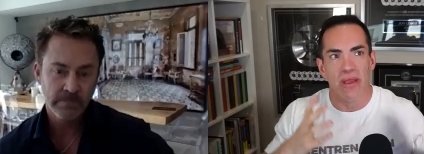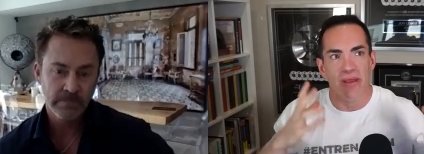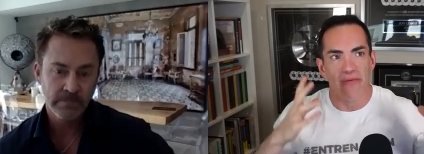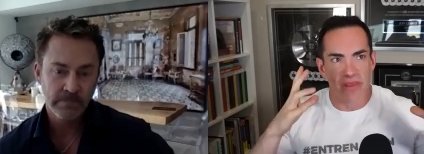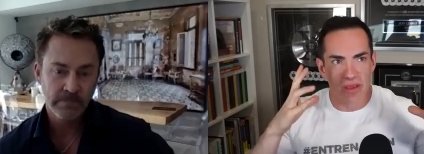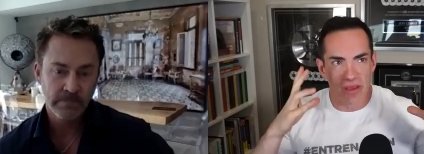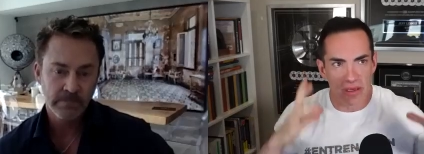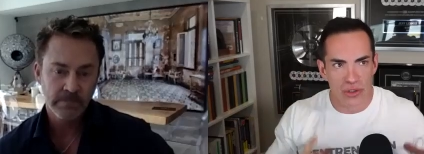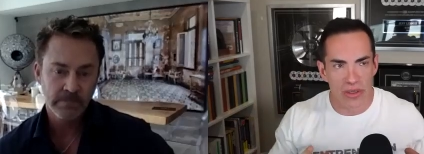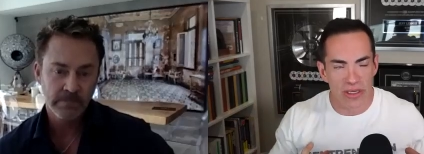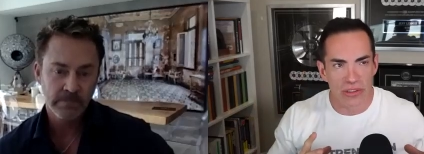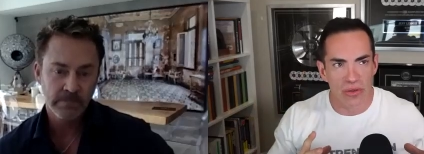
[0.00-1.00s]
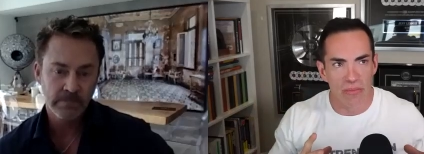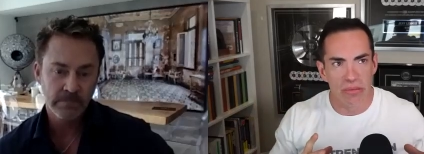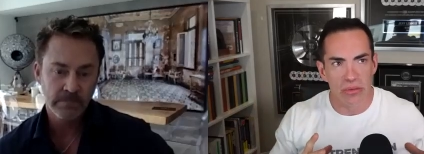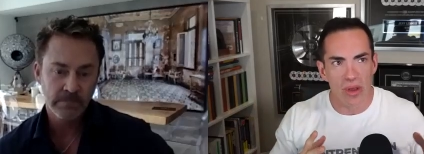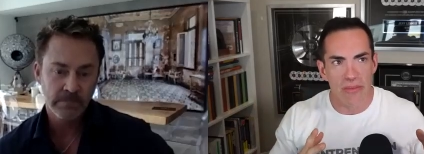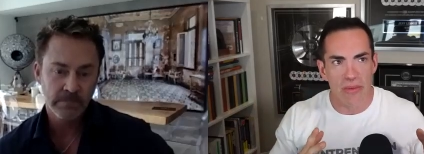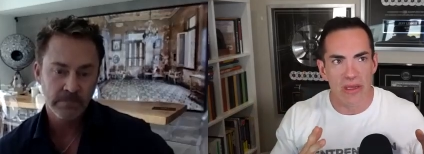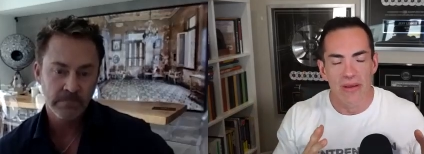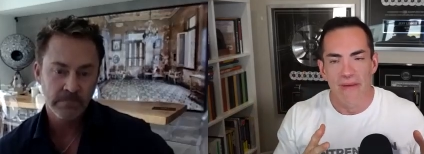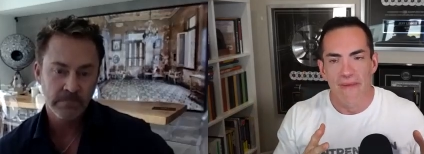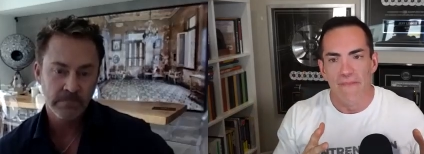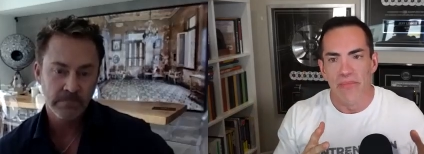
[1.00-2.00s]
Speaker 1: that if they in traditional employment,
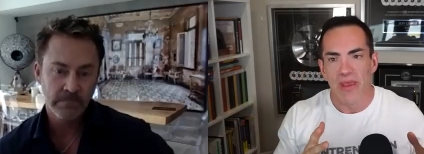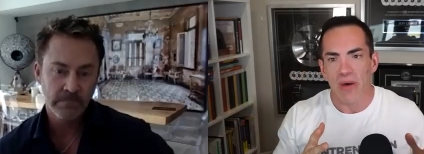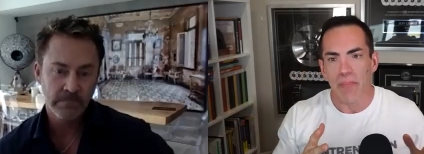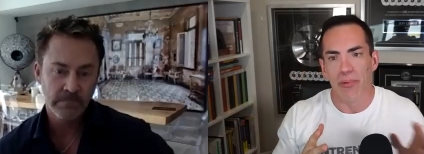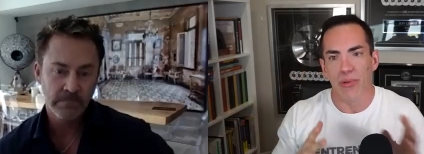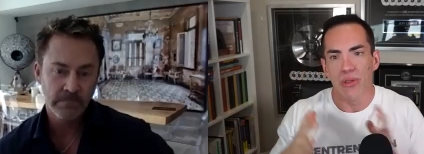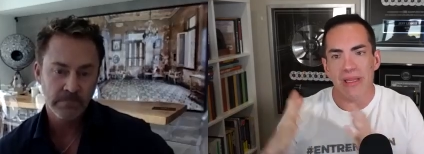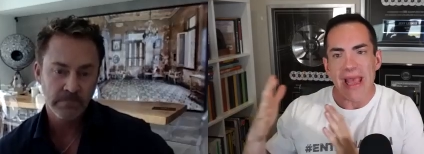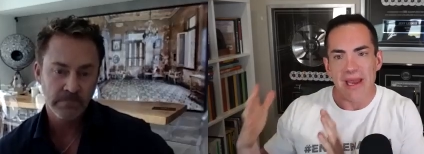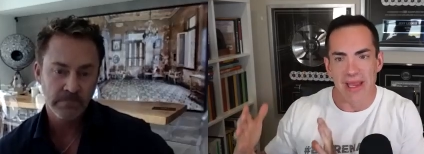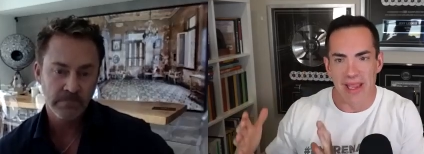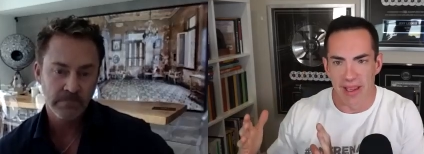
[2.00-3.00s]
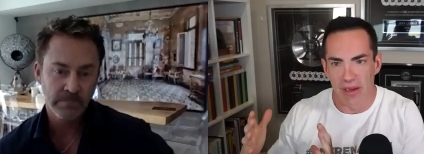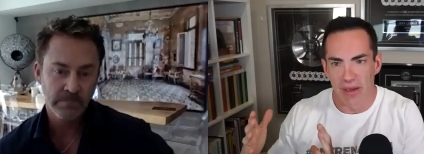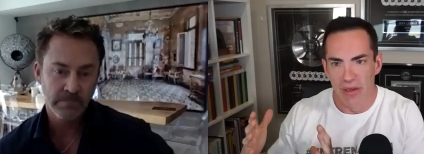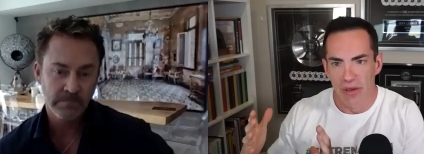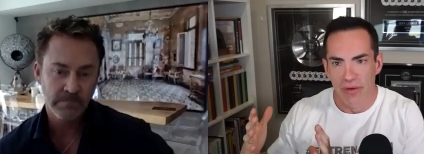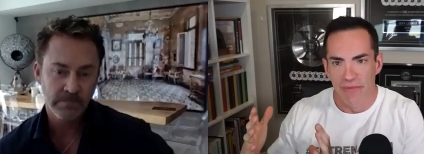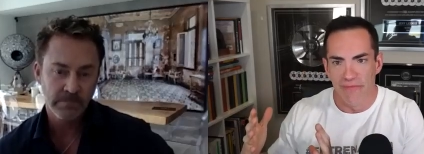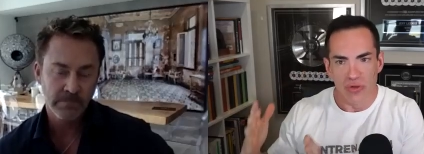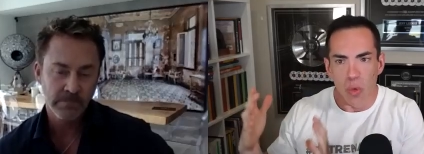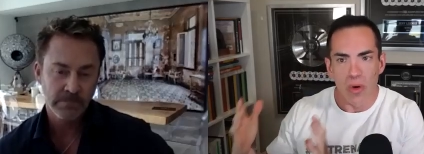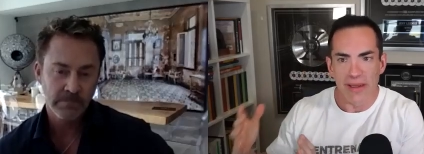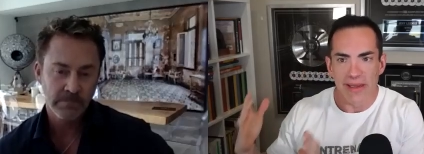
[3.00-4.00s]
they're planning for
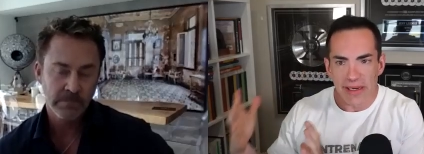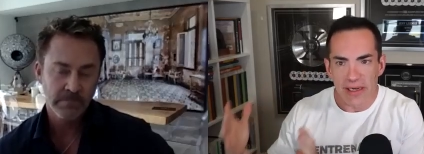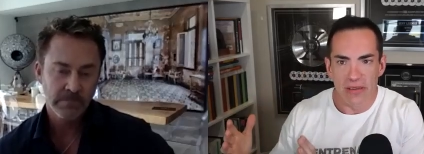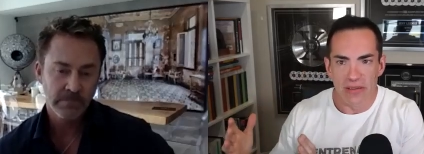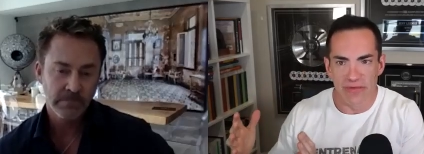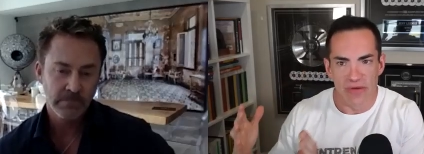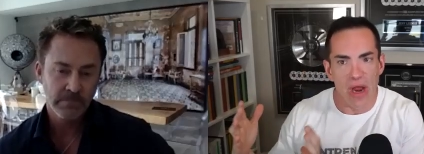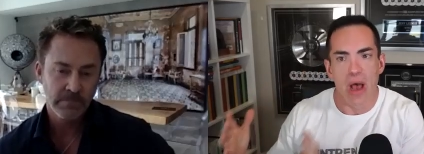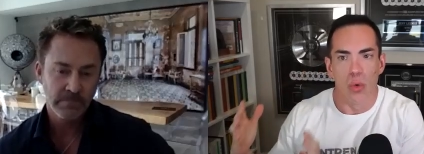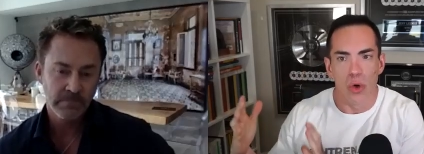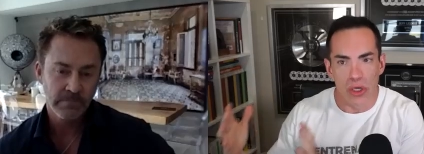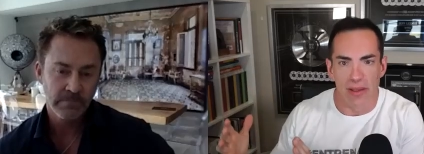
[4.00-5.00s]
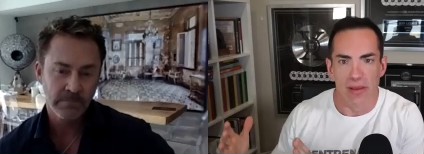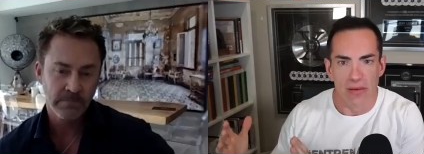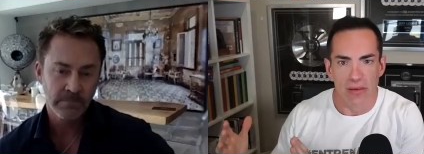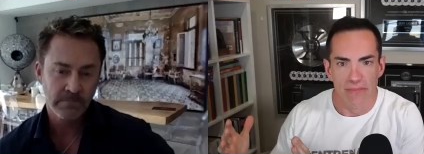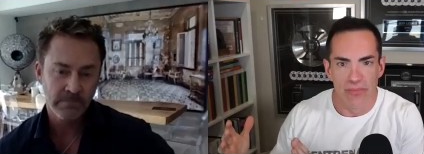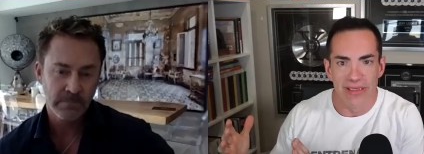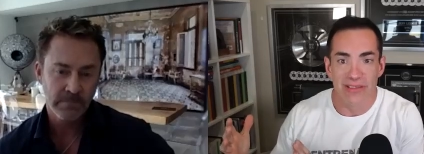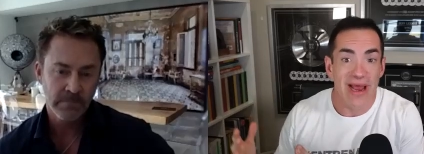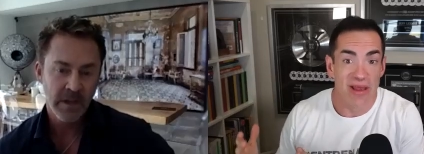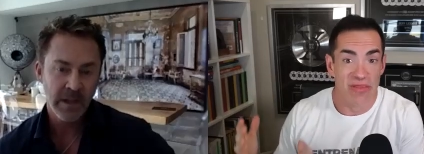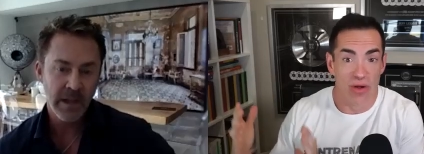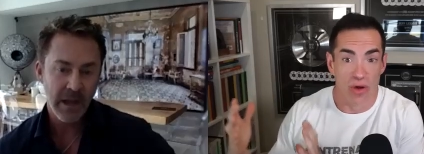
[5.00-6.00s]
20 years of not working. That's
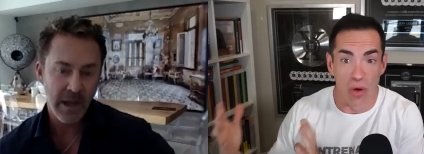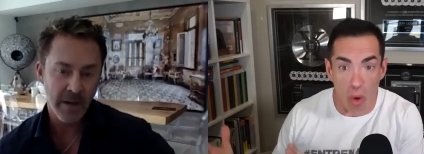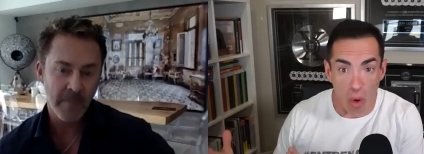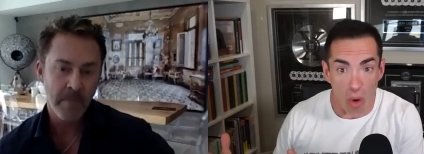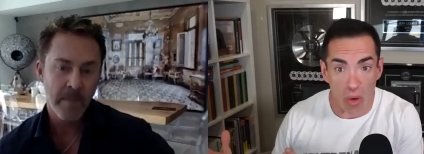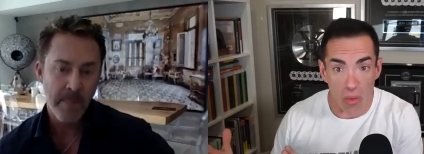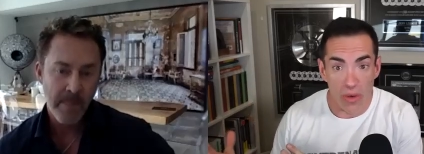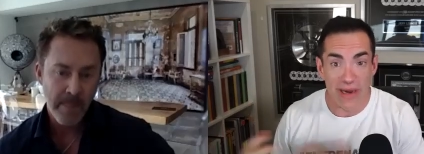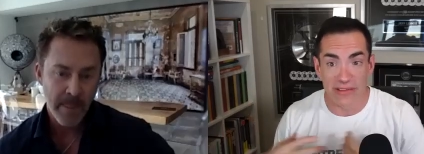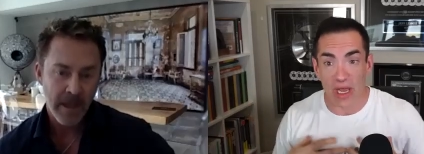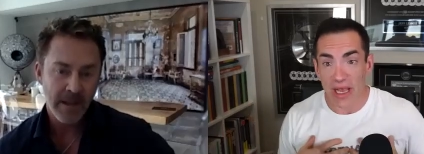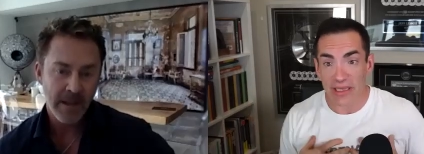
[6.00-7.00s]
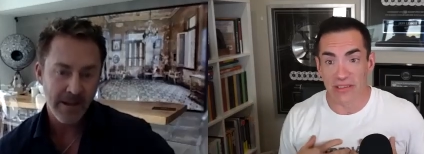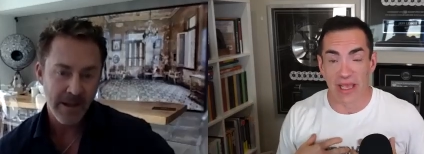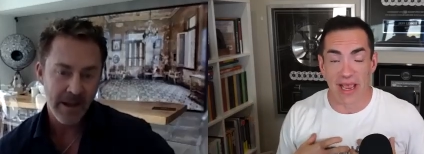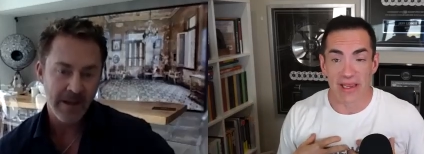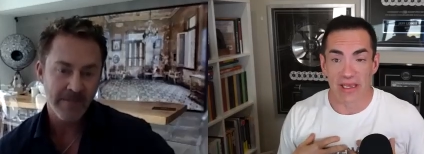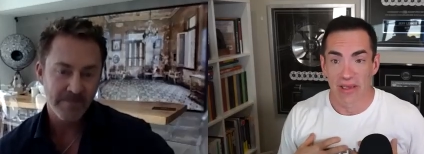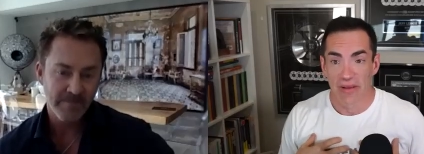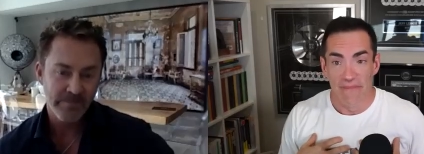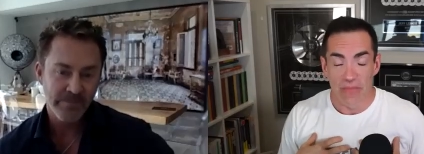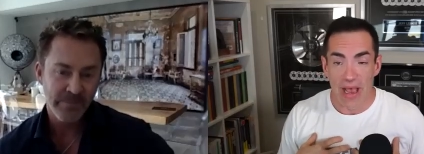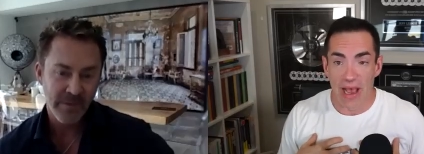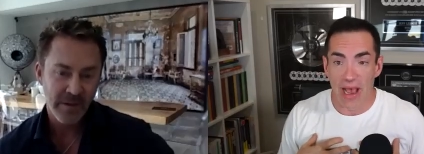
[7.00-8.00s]
kind of the goal. Whereas us, like,
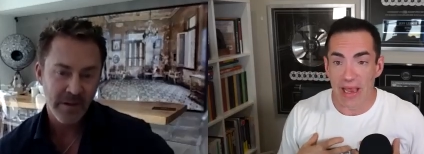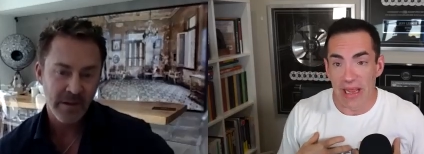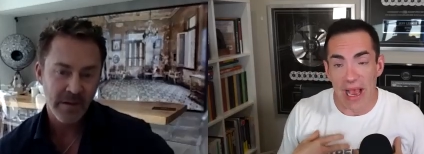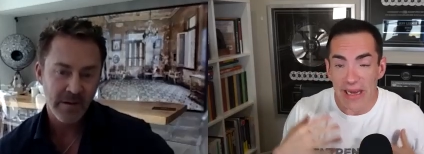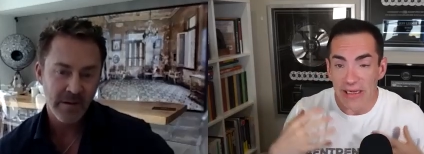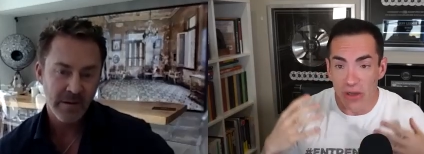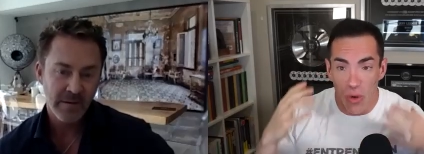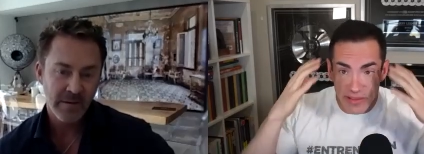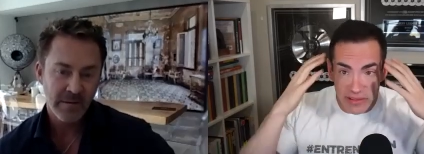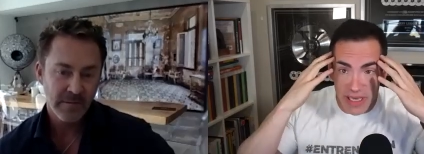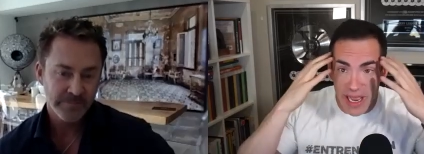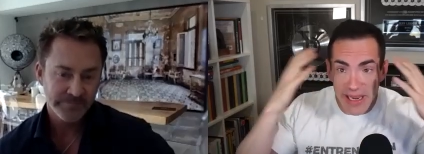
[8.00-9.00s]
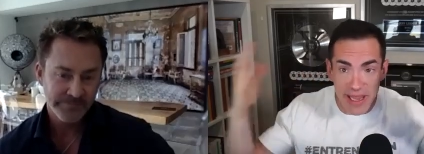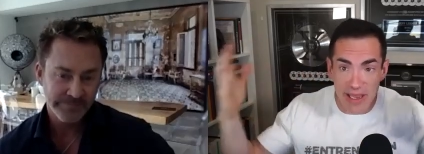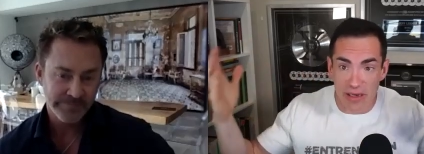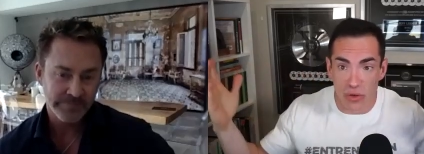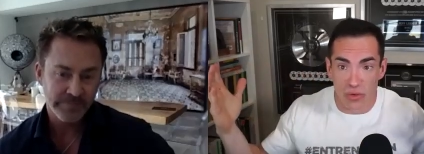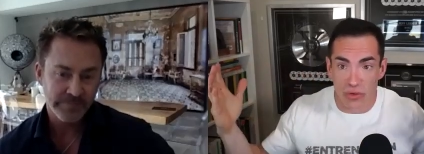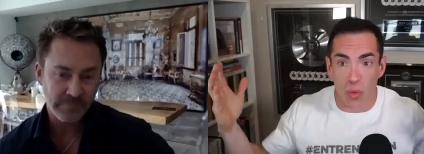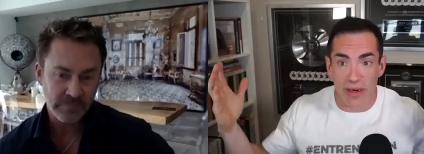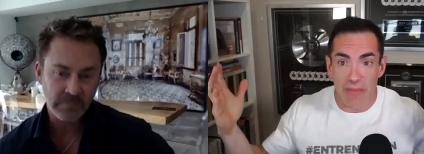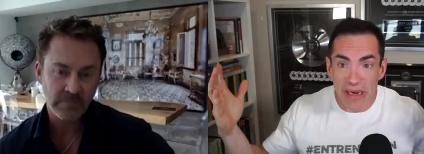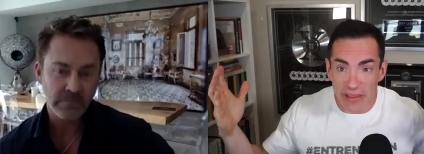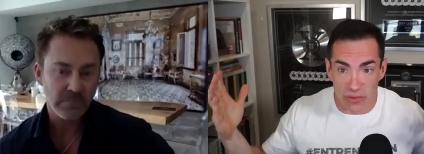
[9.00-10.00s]
I, would go in. I can't do 20
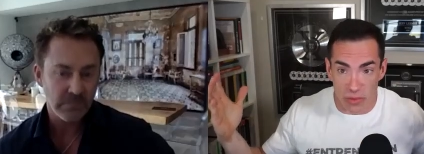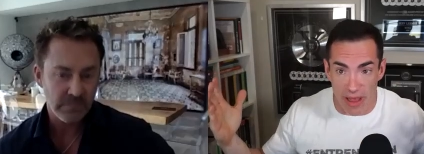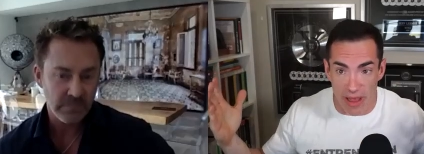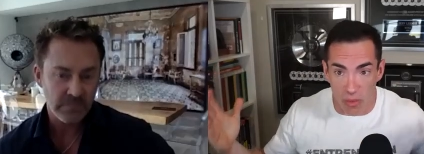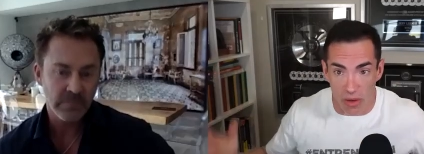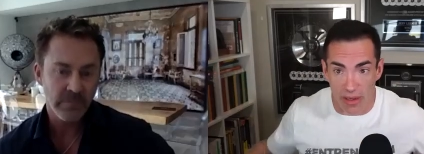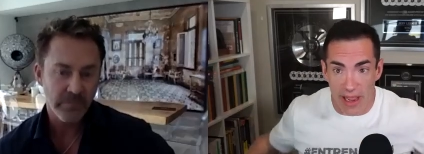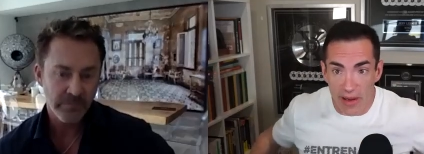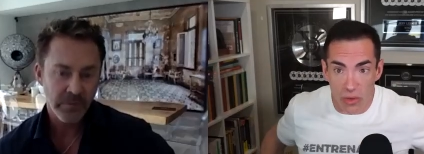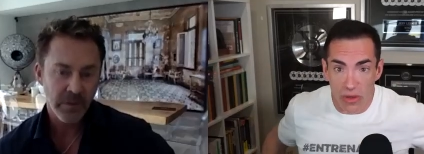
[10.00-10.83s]
minutes without working. I go